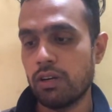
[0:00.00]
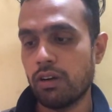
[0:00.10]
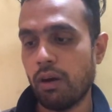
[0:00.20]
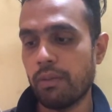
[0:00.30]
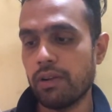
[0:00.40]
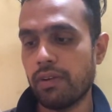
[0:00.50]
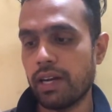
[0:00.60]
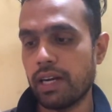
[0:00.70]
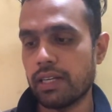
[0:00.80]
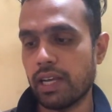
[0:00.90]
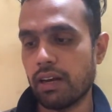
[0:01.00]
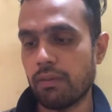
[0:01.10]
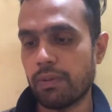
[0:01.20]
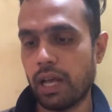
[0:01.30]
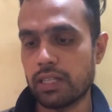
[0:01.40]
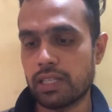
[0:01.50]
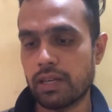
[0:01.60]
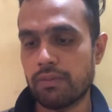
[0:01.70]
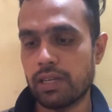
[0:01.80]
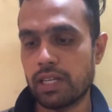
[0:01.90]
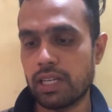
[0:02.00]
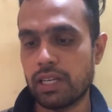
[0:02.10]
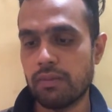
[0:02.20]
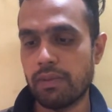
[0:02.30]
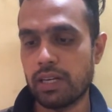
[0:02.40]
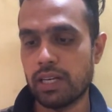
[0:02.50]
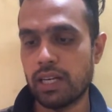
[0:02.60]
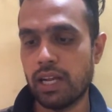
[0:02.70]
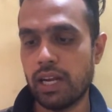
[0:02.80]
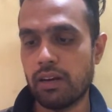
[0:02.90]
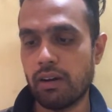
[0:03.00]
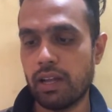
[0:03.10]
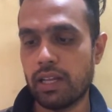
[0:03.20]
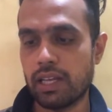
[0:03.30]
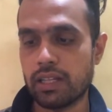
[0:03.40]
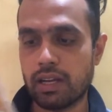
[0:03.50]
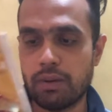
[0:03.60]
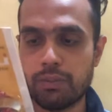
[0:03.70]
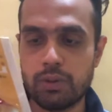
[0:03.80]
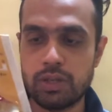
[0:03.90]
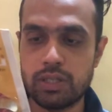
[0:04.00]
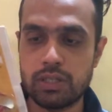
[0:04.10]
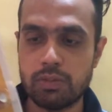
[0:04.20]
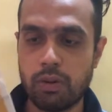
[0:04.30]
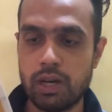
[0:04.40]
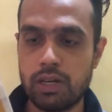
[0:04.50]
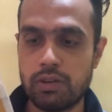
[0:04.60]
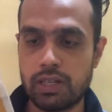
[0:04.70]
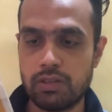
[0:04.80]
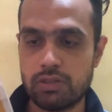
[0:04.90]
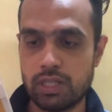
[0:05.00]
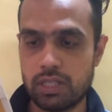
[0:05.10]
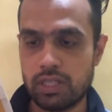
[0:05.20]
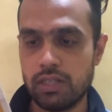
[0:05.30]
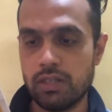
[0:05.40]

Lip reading: normal wear and tear of plastic material, metal head or any other components spoiled during usage.